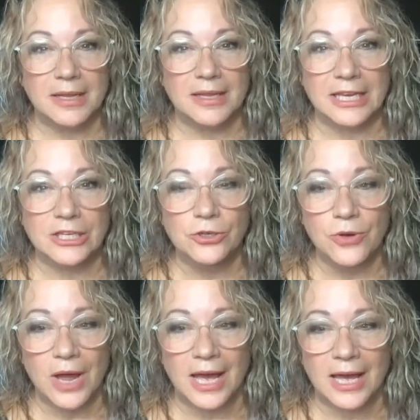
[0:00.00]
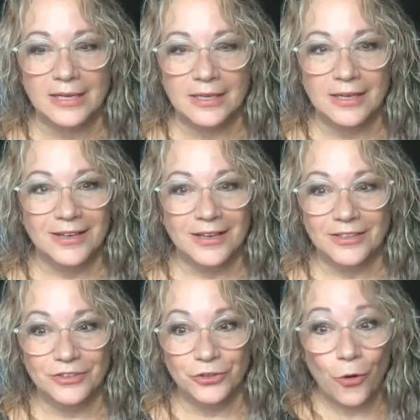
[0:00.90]
that you had,
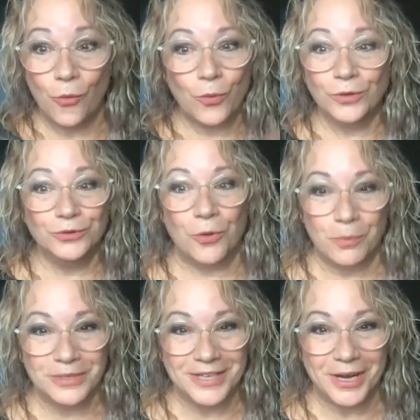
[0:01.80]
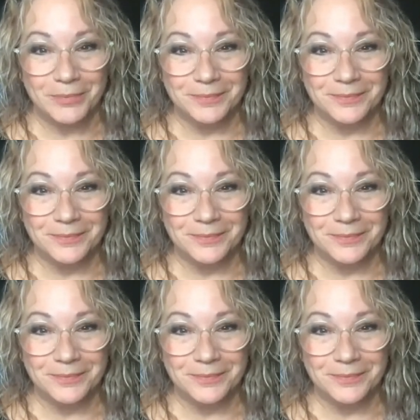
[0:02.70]
your whole world opened up.